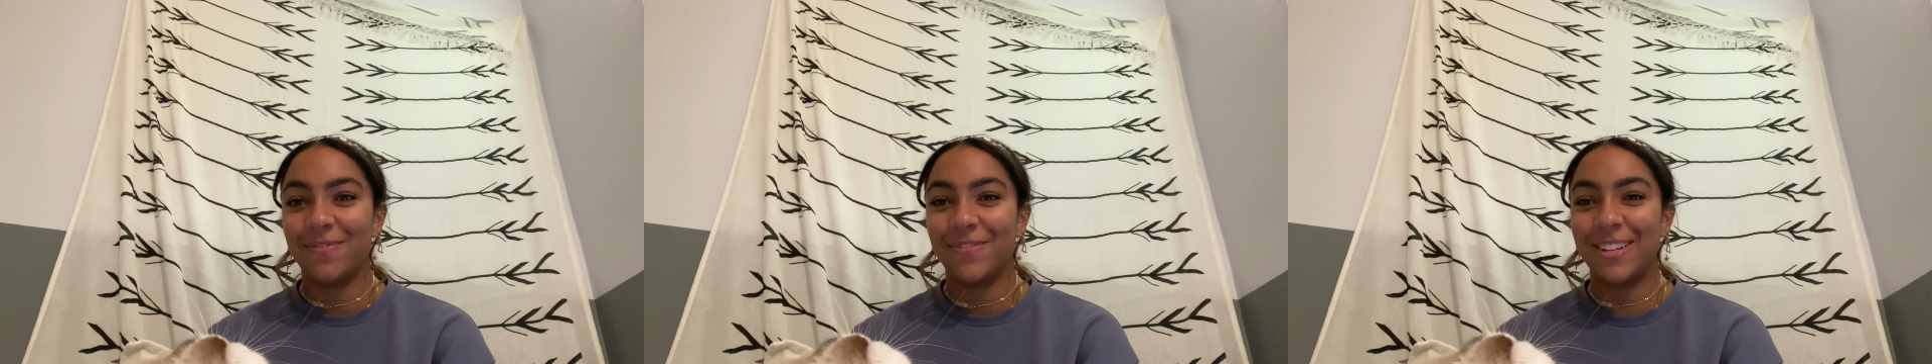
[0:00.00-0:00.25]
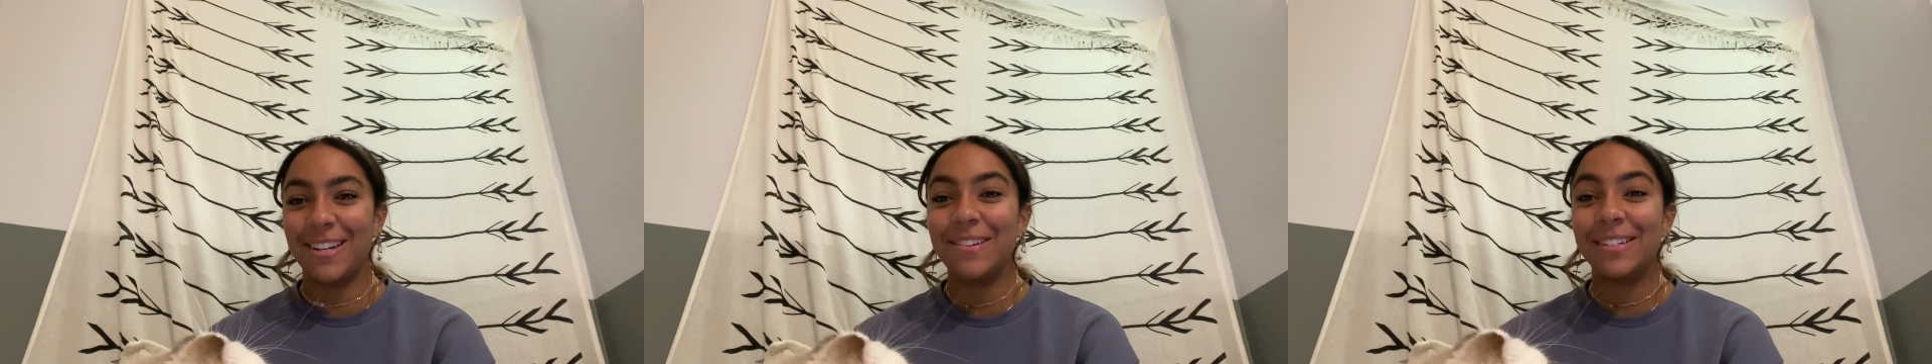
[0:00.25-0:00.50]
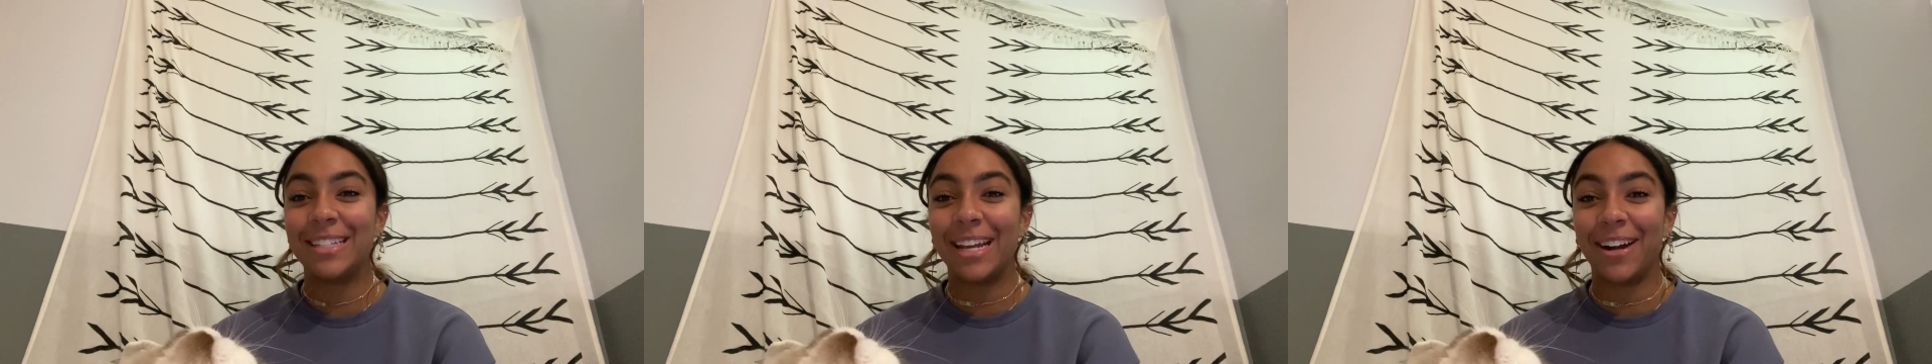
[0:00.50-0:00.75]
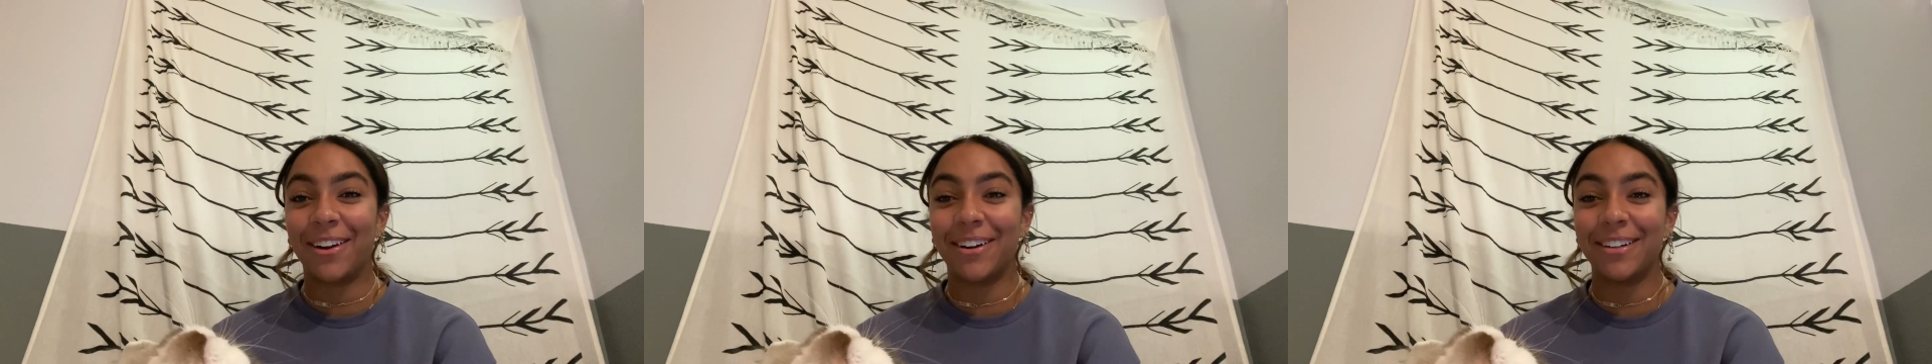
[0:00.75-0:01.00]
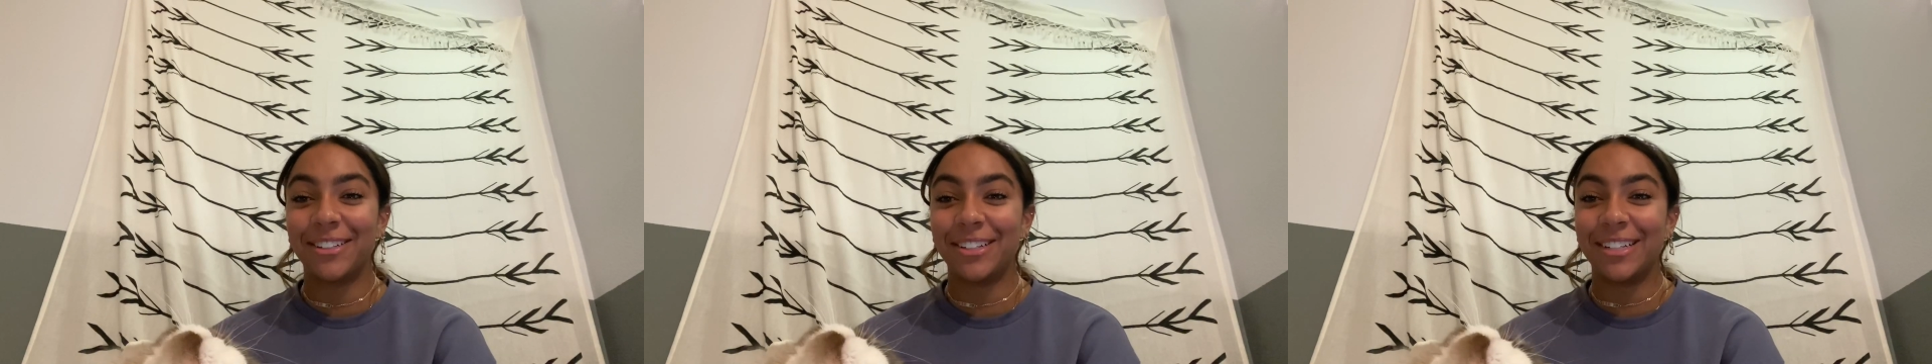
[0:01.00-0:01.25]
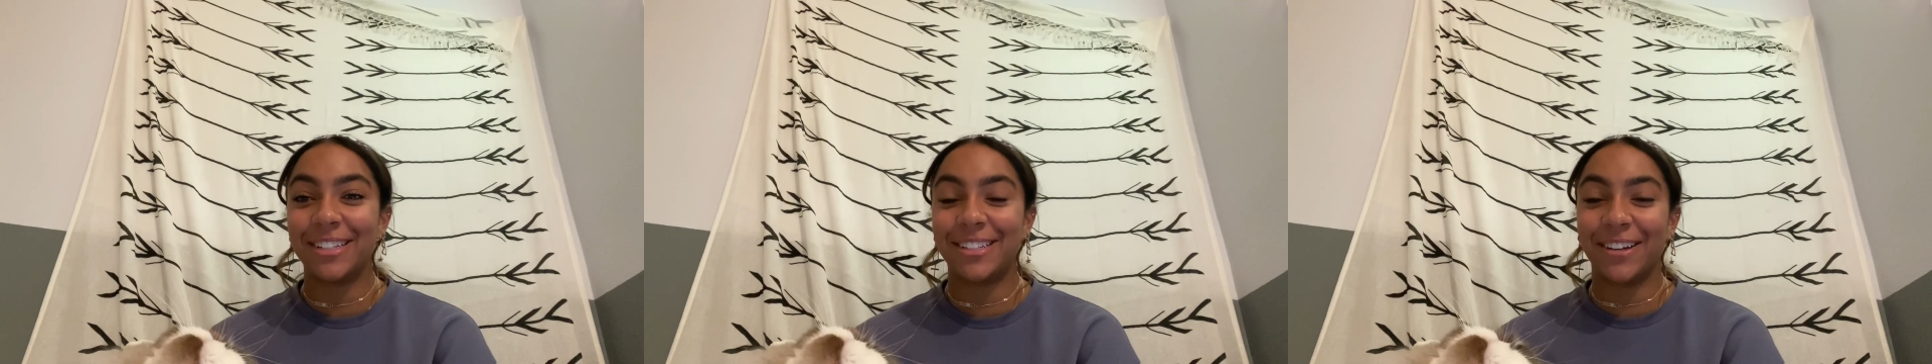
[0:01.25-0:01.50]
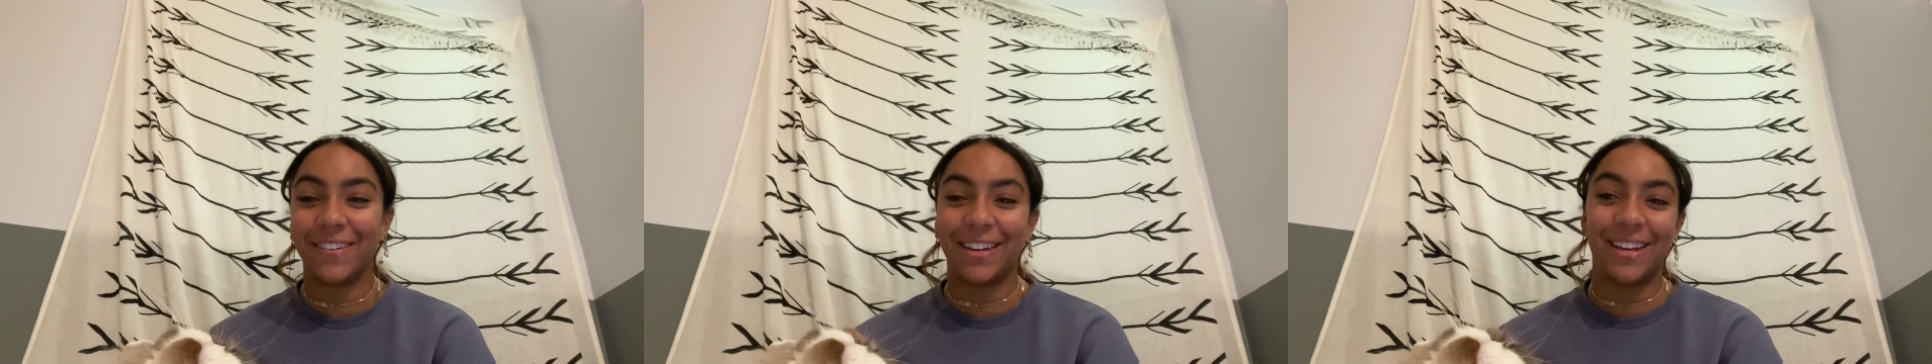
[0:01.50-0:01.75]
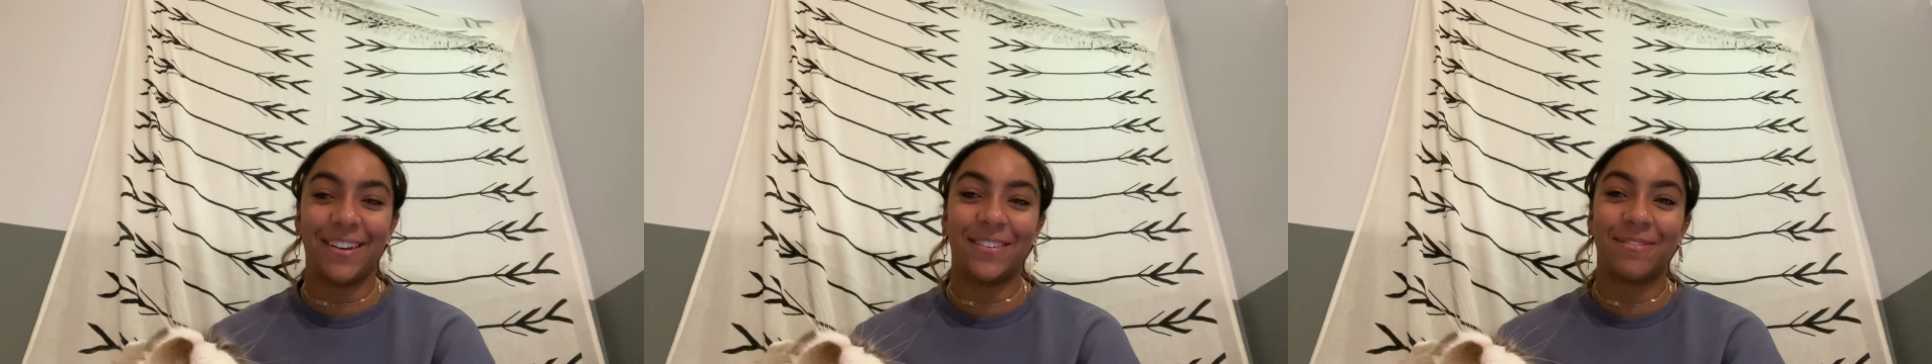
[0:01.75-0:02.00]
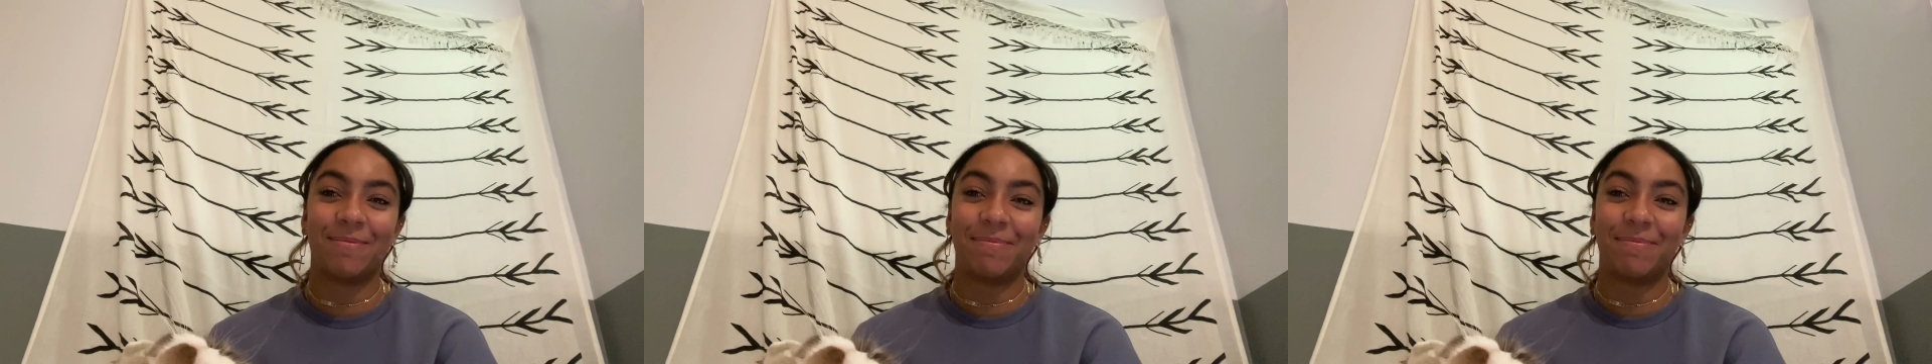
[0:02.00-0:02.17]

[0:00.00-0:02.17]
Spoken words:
Do you see her? She's so cute.